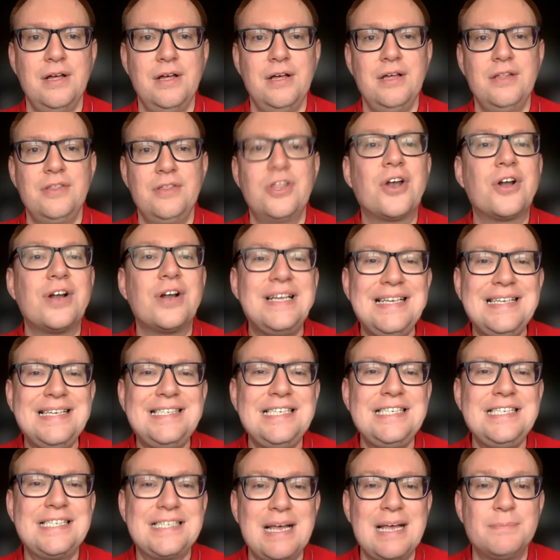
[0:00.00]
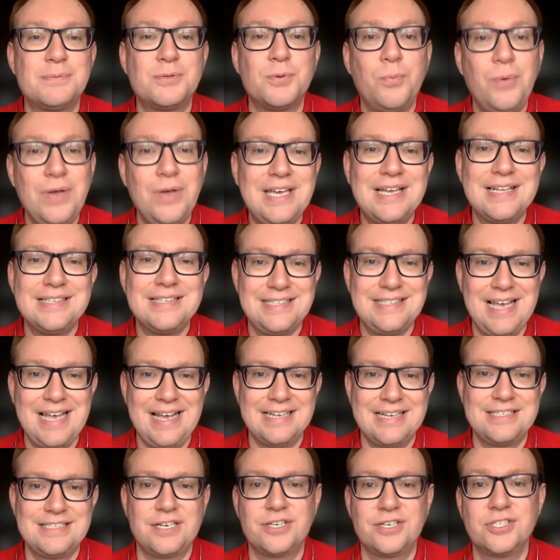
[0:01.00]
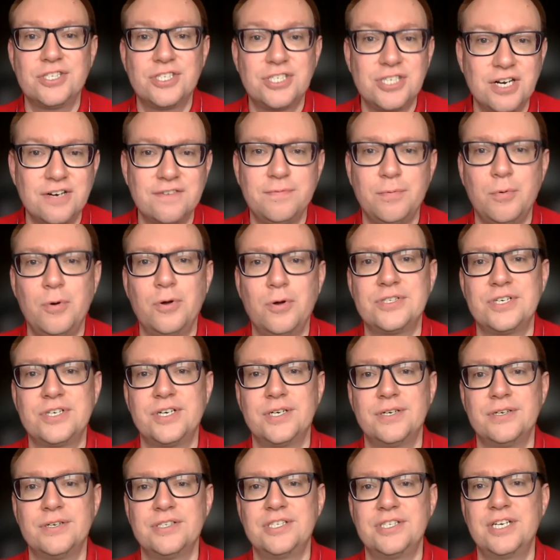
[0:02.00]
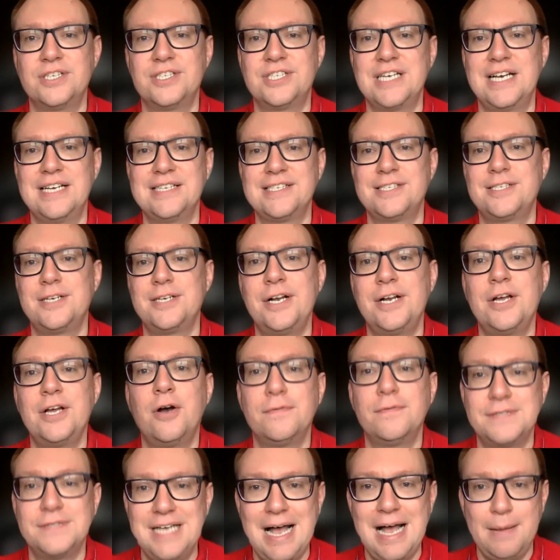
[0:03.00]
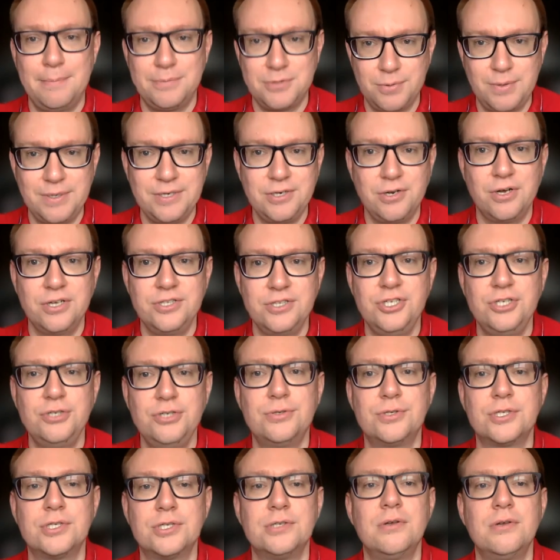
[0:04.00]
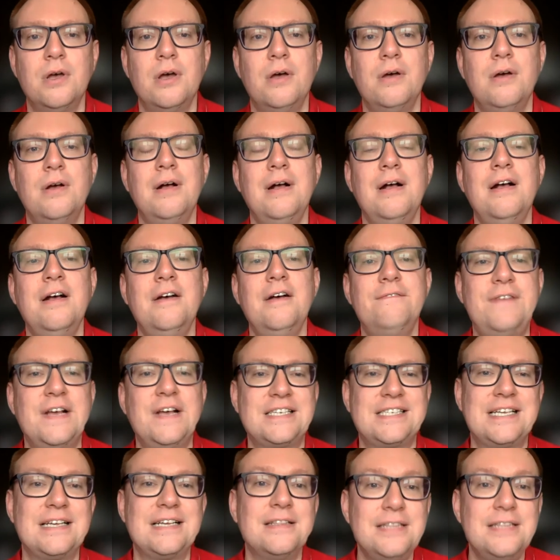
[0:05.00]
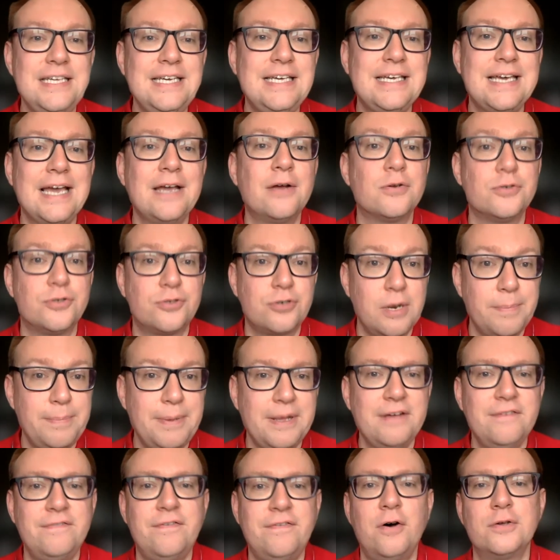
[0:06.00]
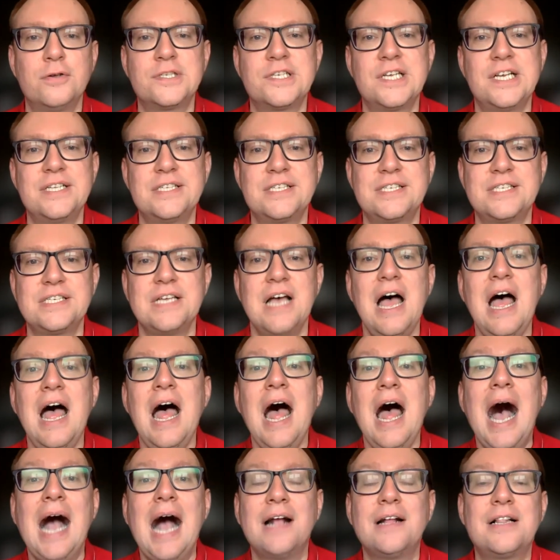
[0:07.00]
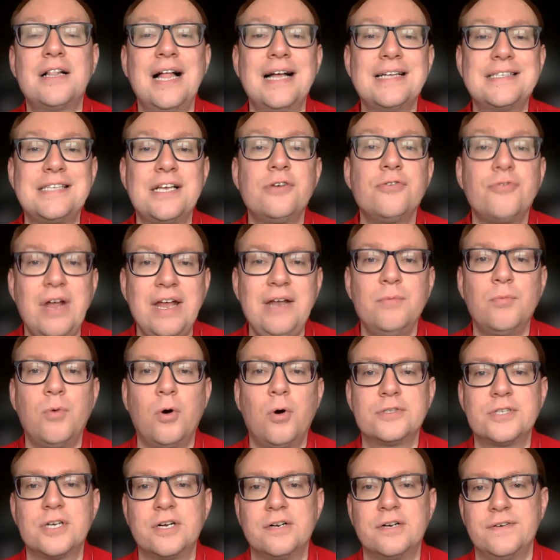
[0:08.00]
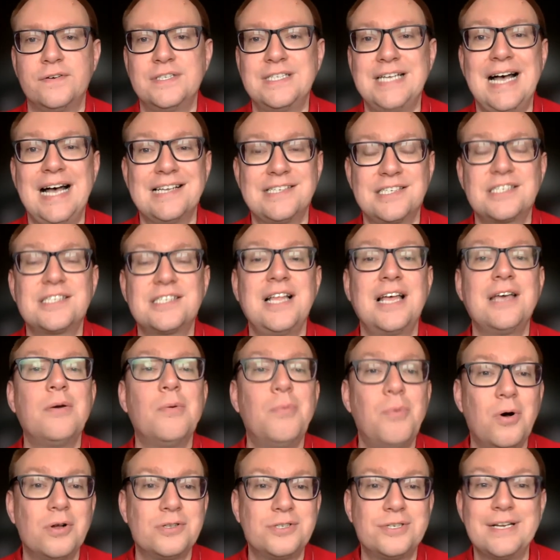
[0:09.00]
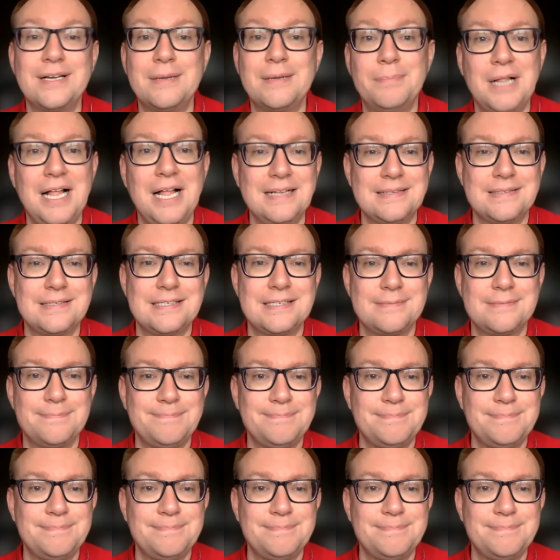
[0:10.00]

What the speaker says: There are easy steps we can take to conserve water, such as turning off taps when not in use, fixing leaking or dripping faucets, and collecting rainwater for tasks like watering plants.